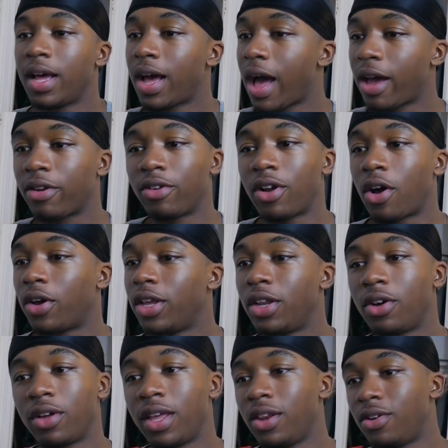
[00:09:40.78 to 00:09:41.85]
I don't know, he
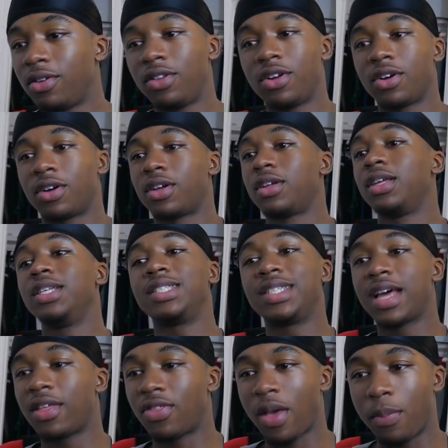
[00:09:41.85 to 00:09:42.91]
don't look, he's
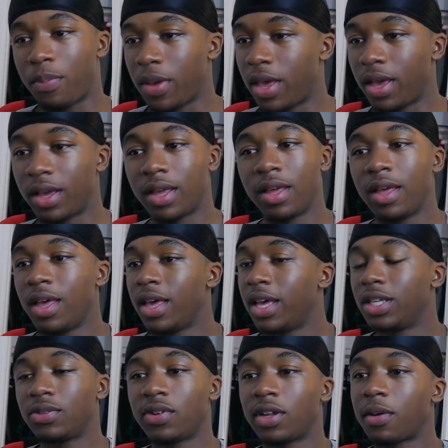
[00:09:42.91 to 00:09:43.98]
not that big,
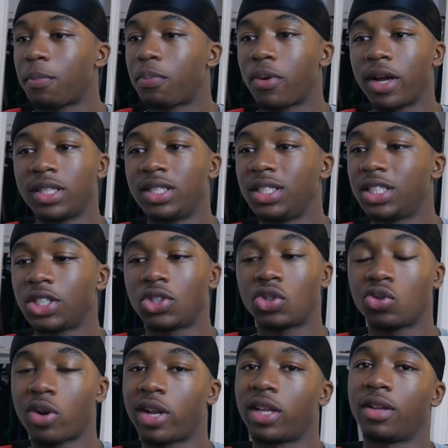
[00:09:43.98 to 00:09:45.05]
he's really compressed, he's just
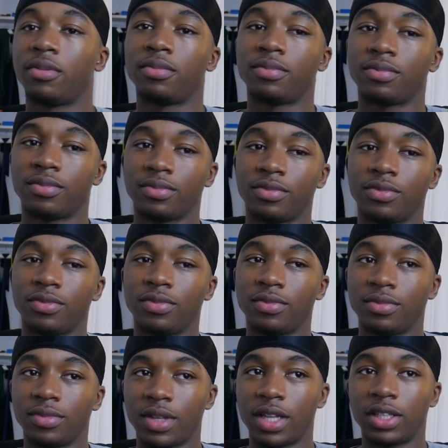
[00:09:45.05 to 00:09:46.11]
shredded
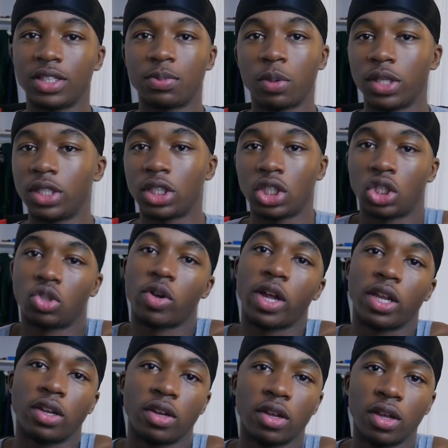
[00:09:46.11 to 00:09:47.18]
at this point, he's just
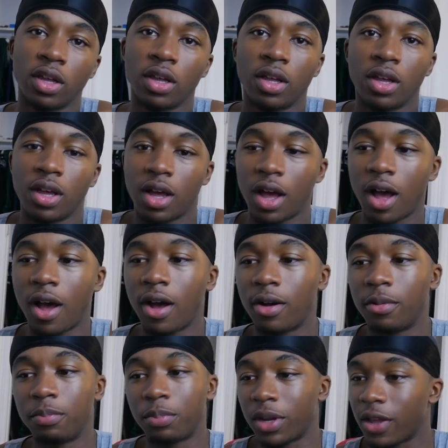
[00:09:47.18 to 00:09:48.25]
shredded.
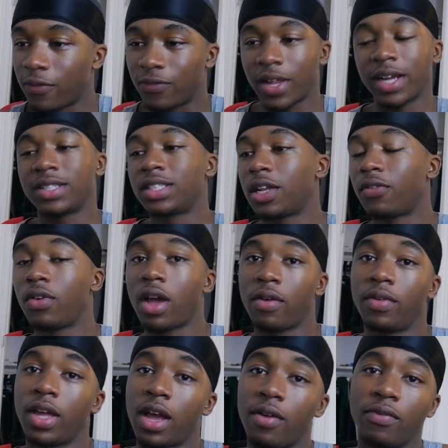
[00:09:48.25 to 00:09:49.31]
But if, like I said, if you have
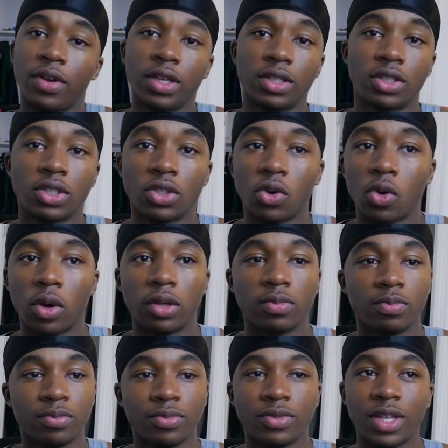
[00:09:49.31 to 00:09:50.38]
any evidence or
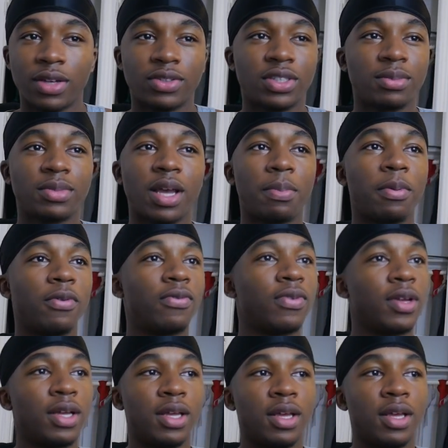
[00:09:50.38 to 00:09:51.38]
have some type of